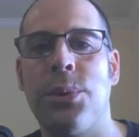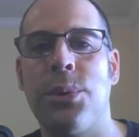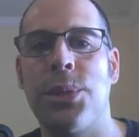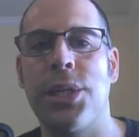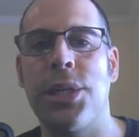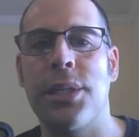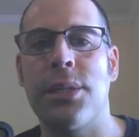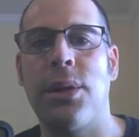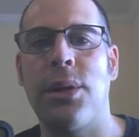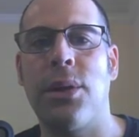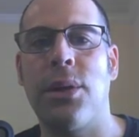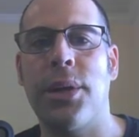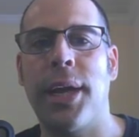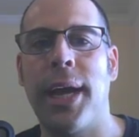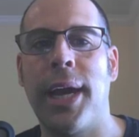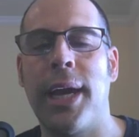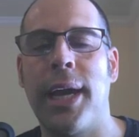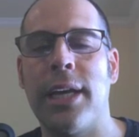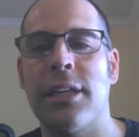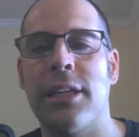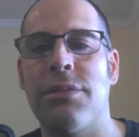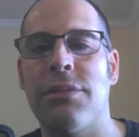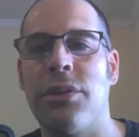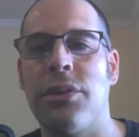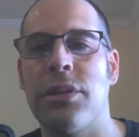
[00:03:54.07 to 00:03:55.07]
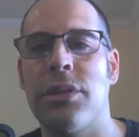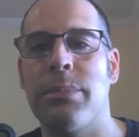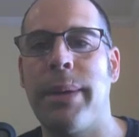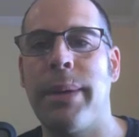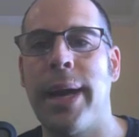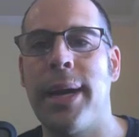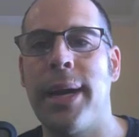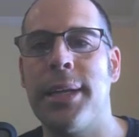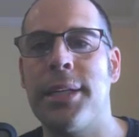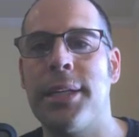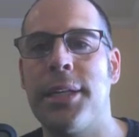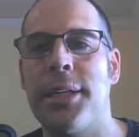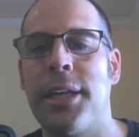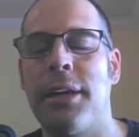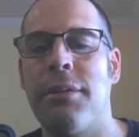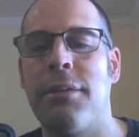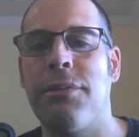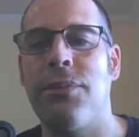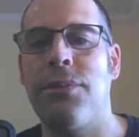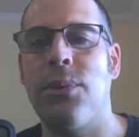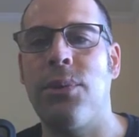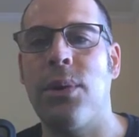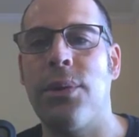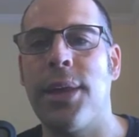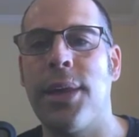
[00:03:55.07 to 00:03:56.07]
which is all cash flows past year
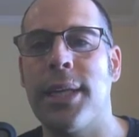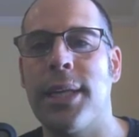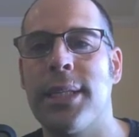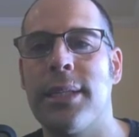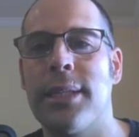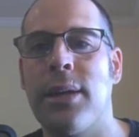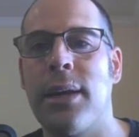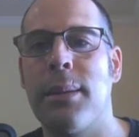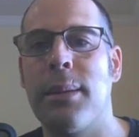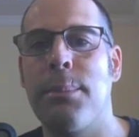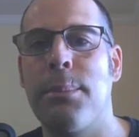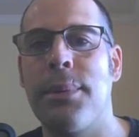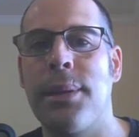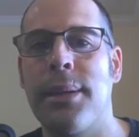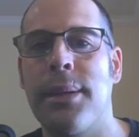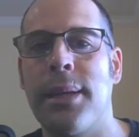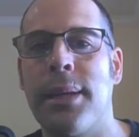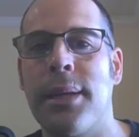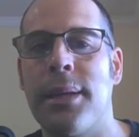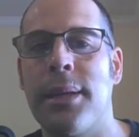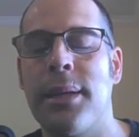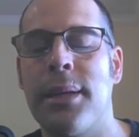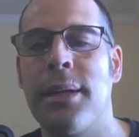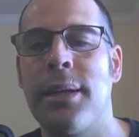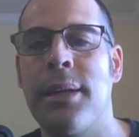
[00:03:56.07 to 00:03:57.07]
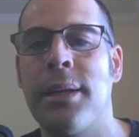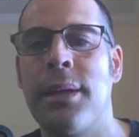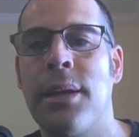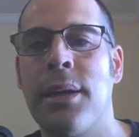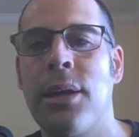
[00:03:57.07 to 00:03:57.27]
4, that's 9 billion.